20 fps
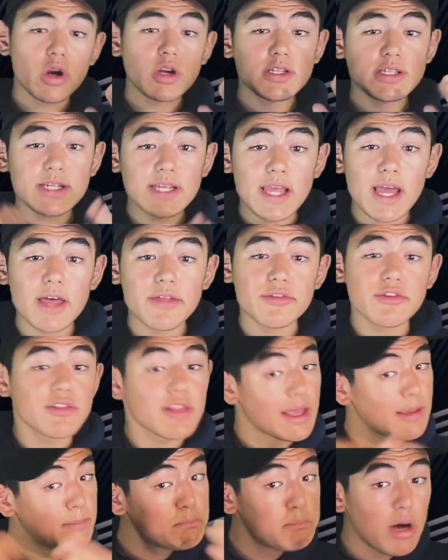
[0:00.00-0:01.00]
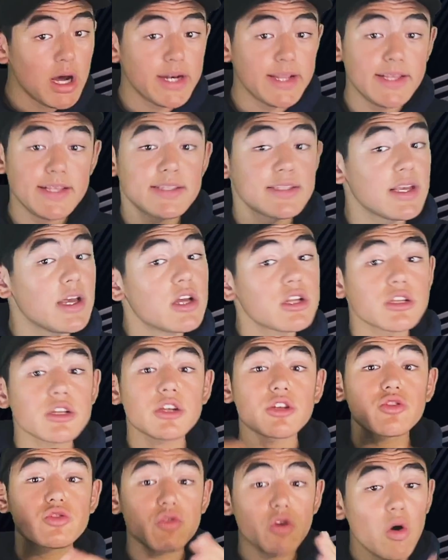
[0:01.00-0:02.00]
together like buddies to
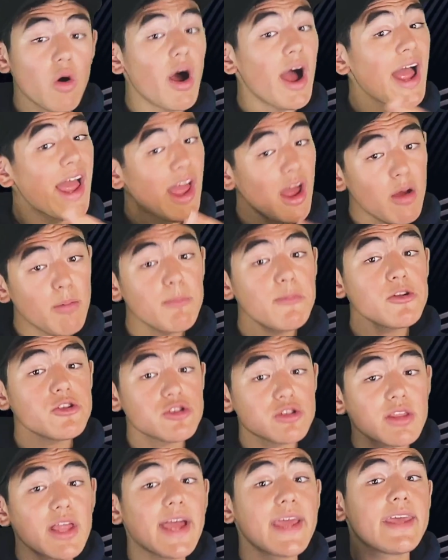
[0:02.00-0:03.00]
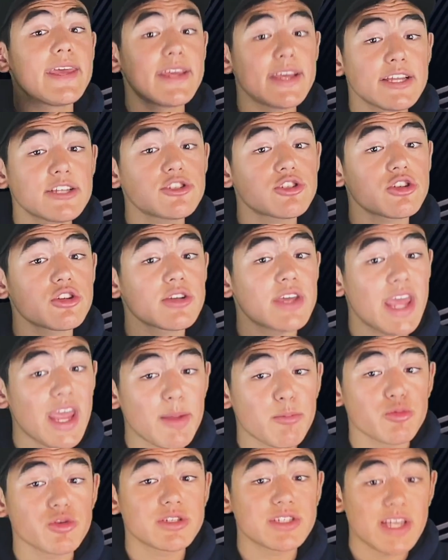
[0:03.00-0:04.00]
control how much light hits your
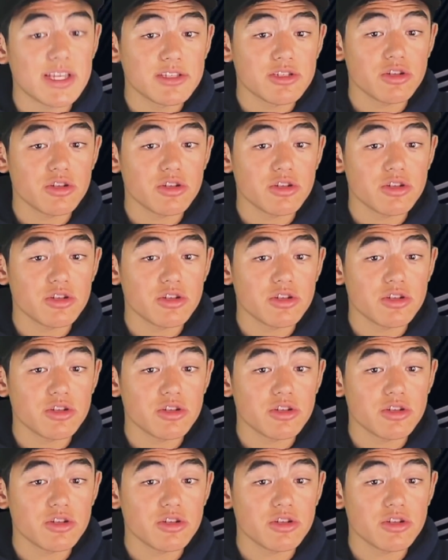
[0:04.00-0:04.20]
camera sensor.